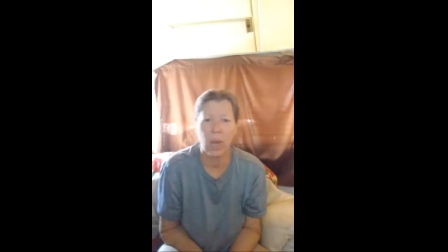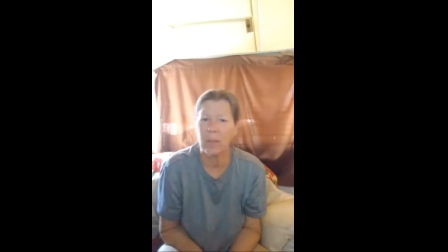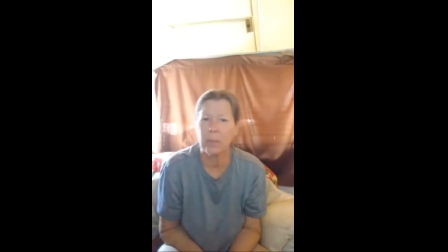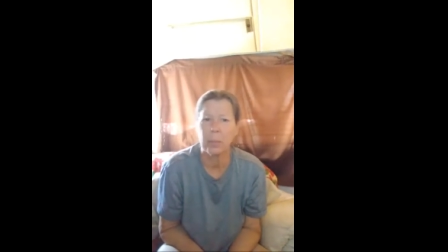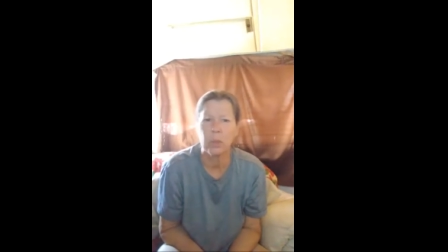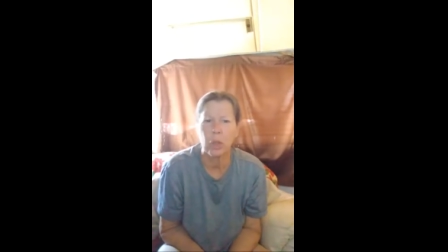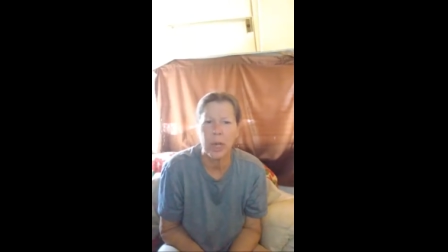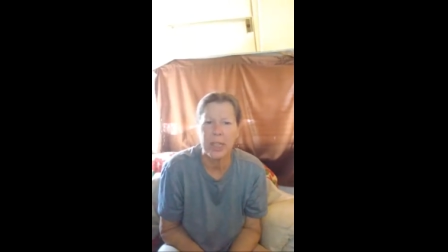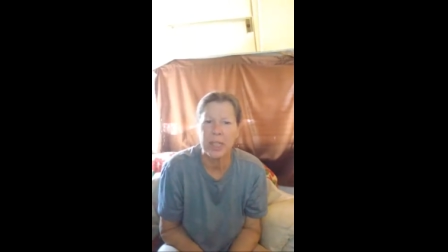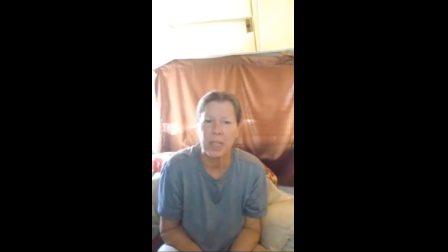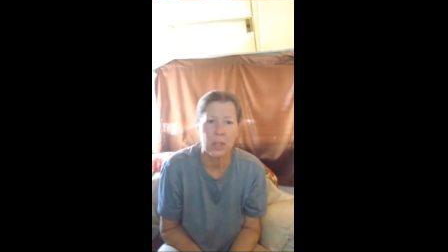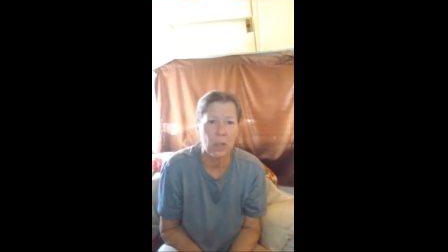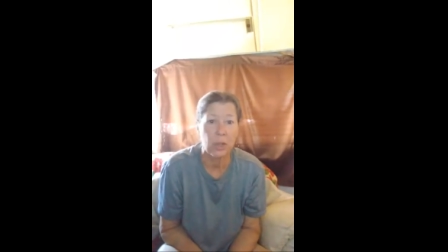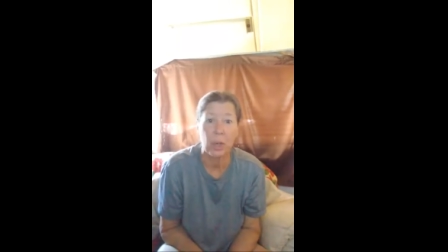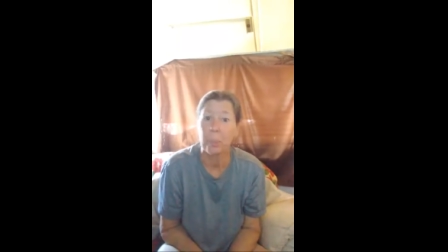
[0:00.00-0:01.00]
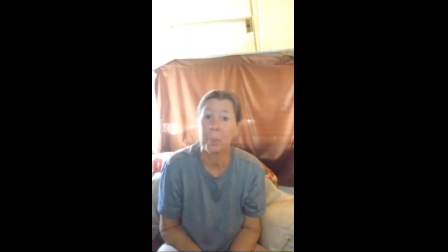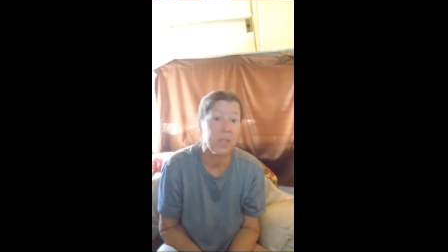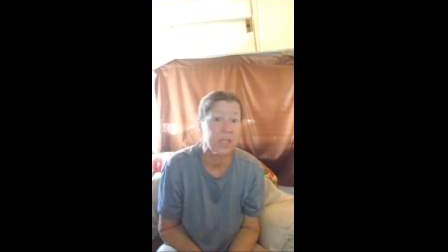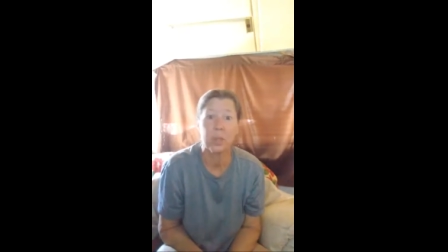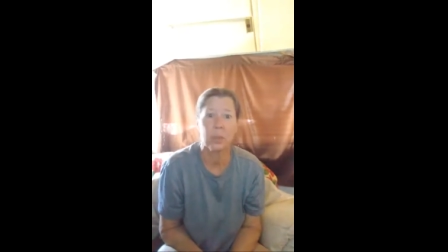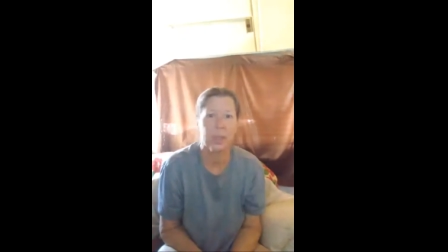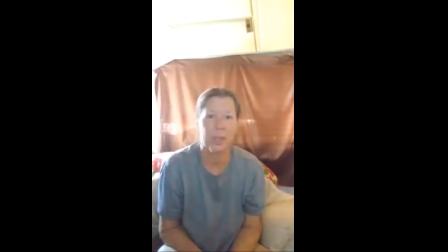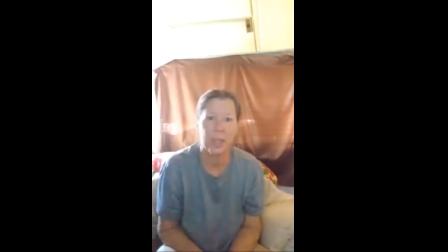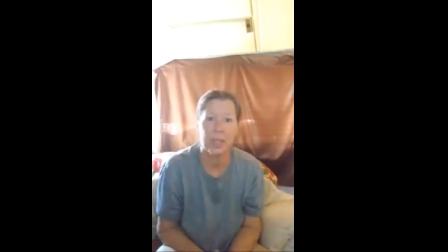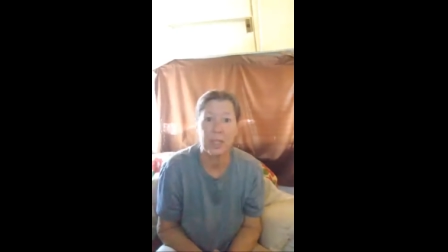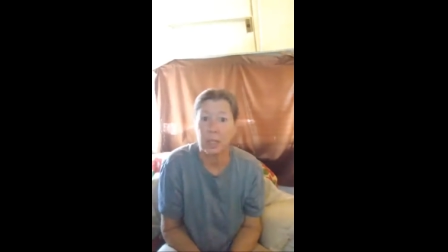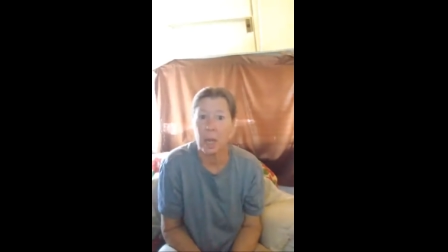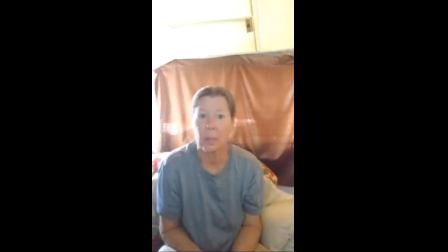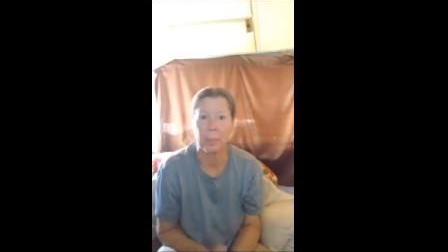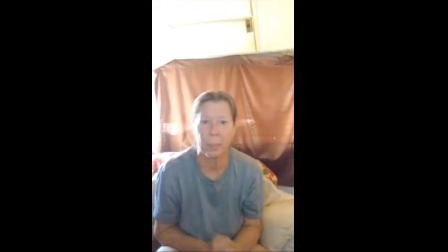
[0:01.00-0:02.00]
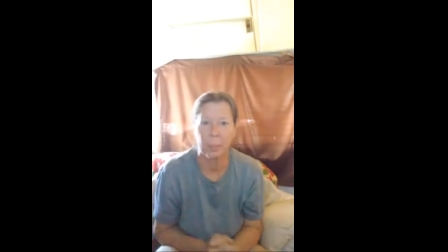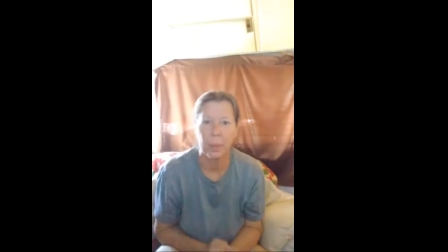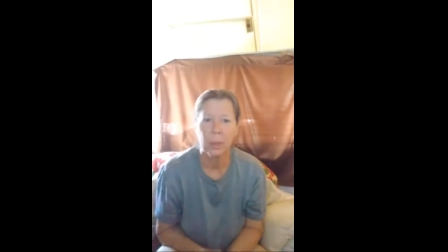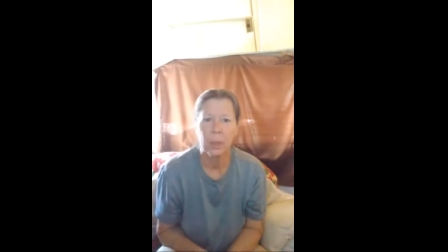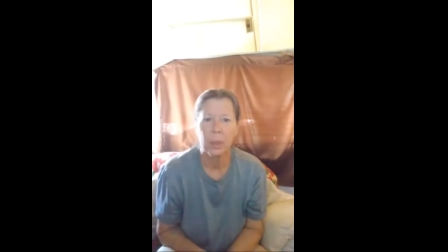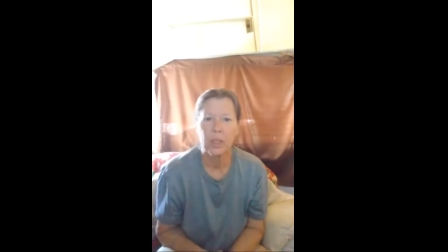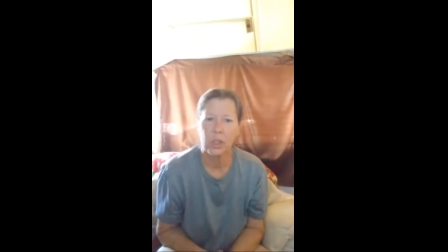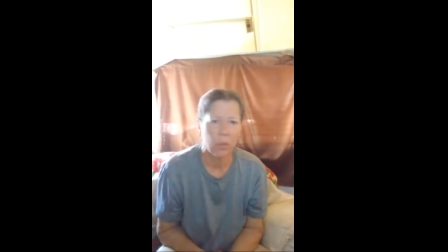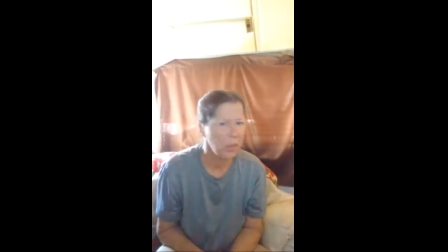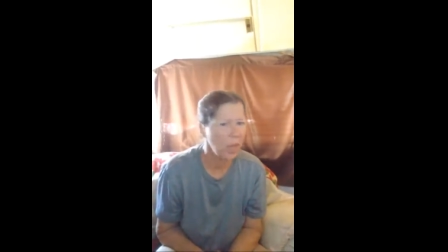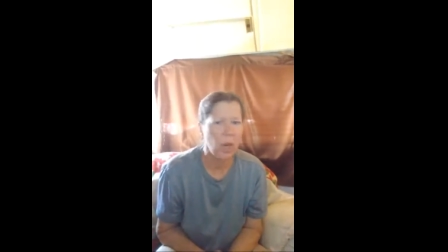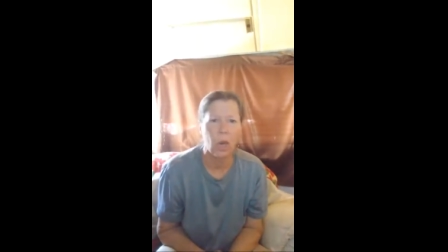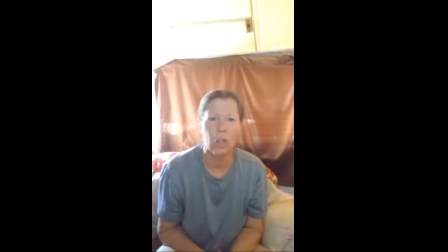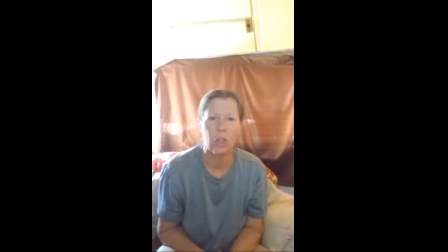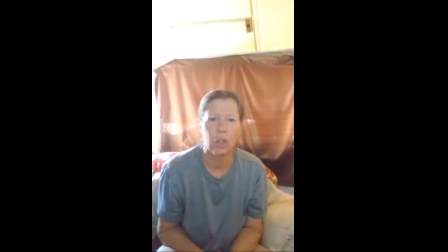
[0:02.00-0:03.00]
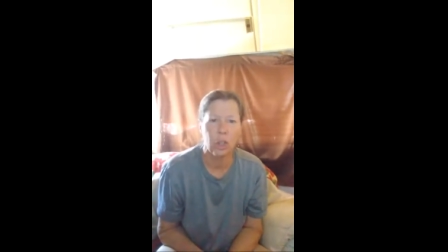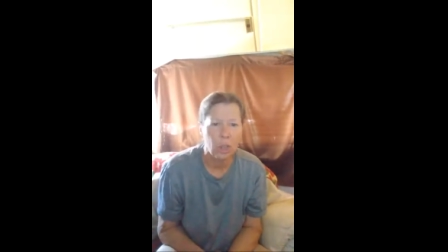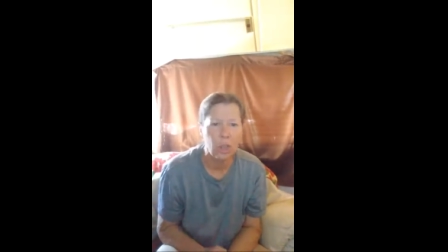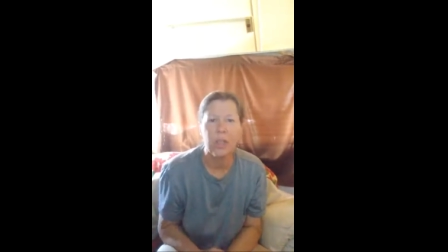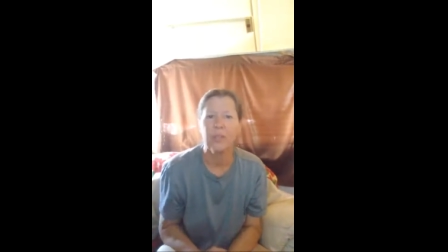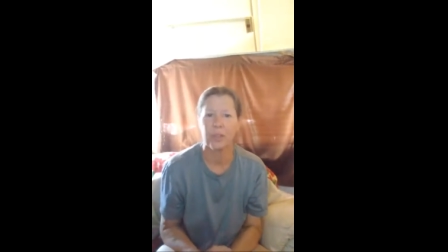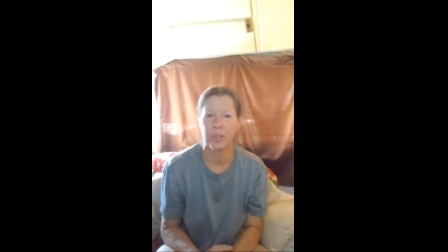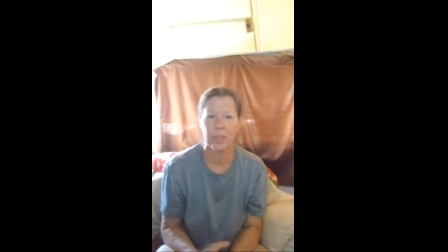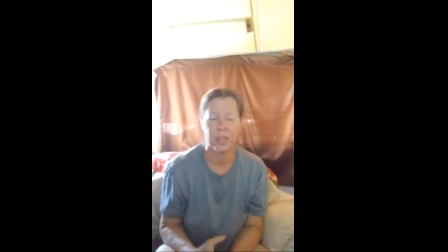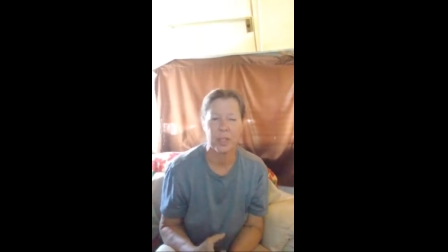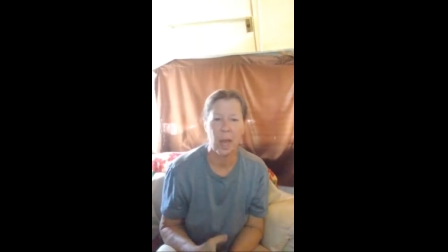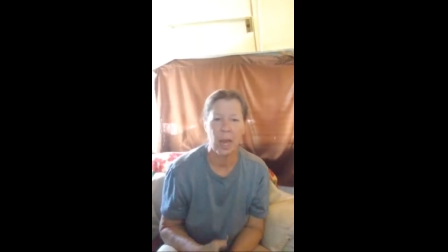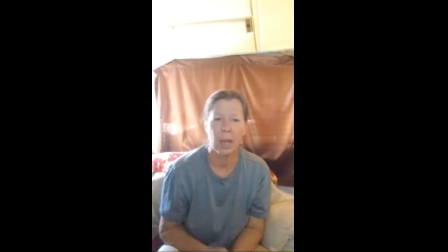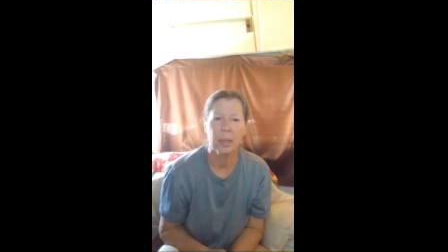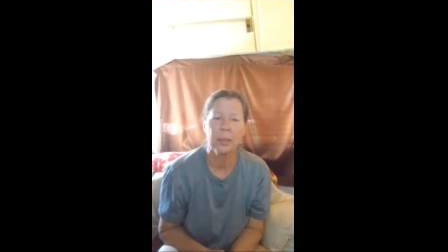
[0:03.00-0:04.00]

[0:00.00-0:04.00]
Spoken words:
them crazy, so they're pissed when they stop him. So they are looking for this guy.